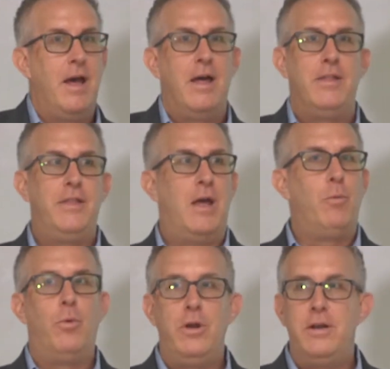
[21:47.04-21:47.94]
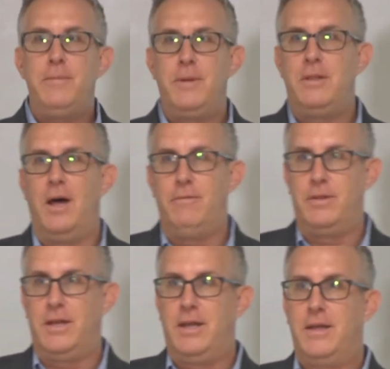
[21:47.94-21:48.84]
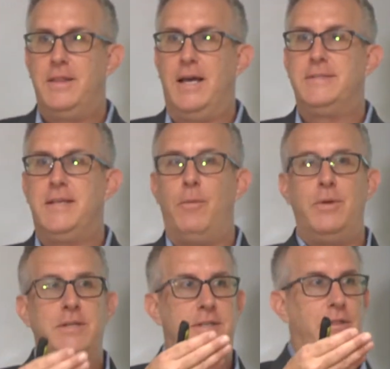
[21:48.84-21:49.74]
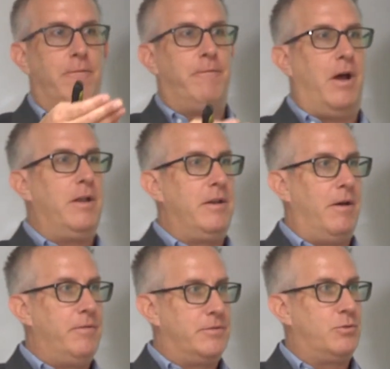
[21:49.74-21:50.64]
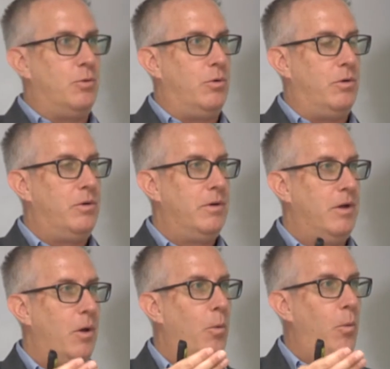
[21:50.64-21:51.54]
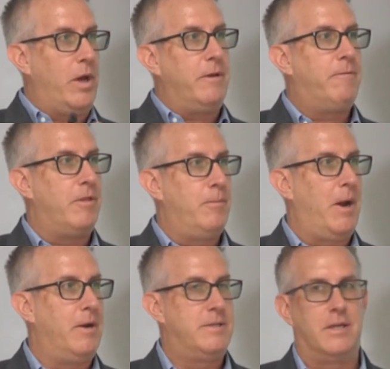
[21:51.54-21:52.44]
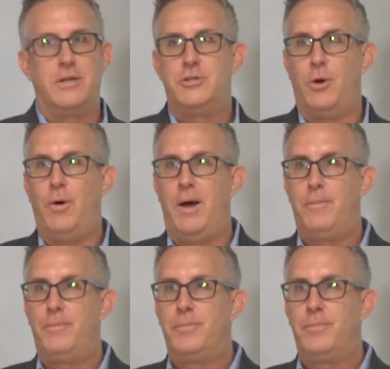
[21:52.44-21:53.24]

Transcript: then wouldn't it be lovely that someone is in the front of the school waiting for their parent to show up,